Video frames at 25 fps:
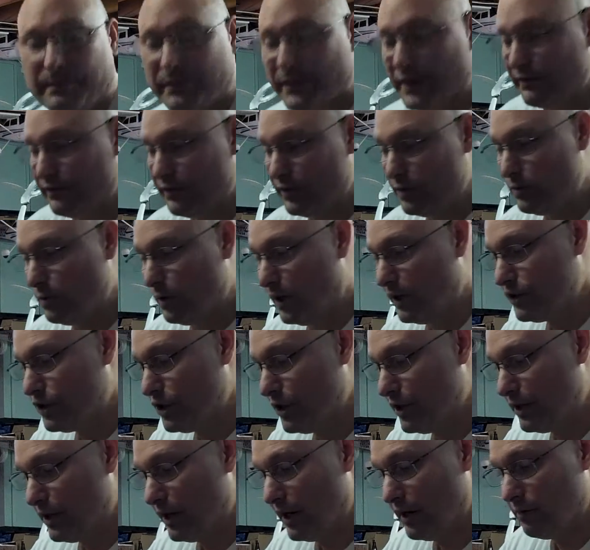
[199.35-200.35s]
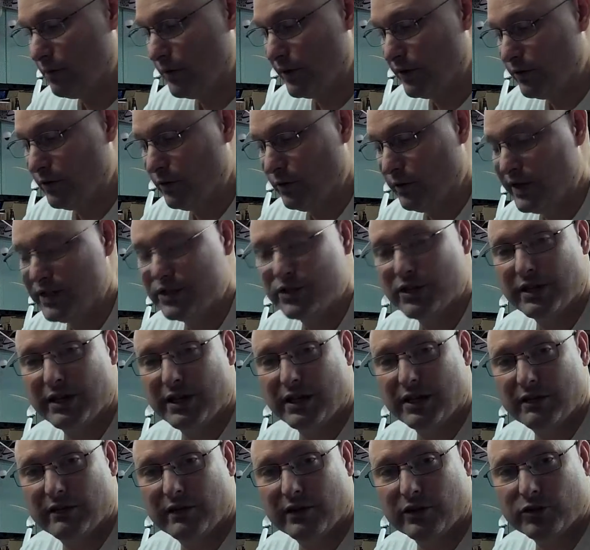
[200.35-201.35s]
if you watch it, I went through each of
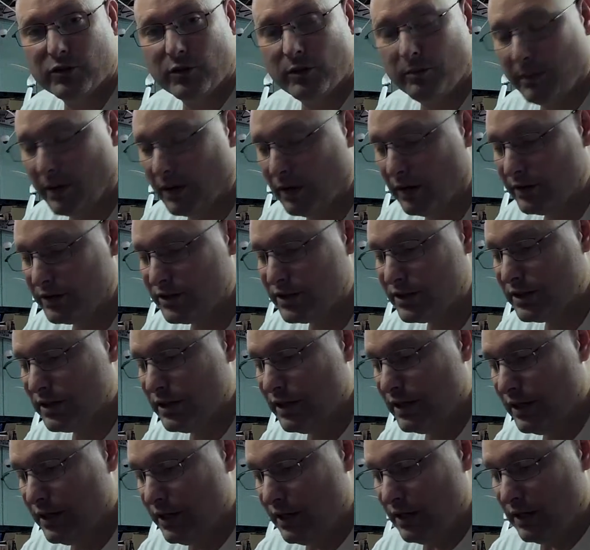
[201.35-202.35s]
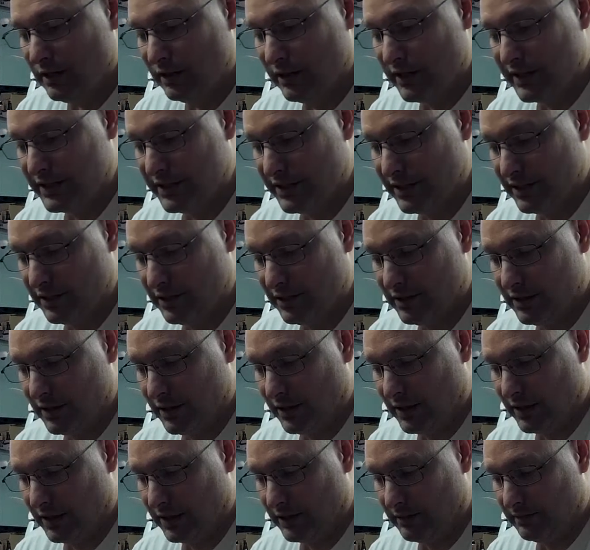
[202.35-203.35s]
the individual parts, listed
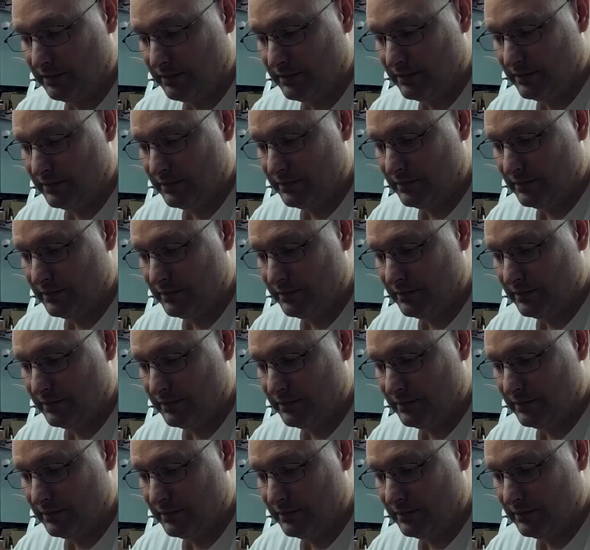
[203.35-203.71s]
um,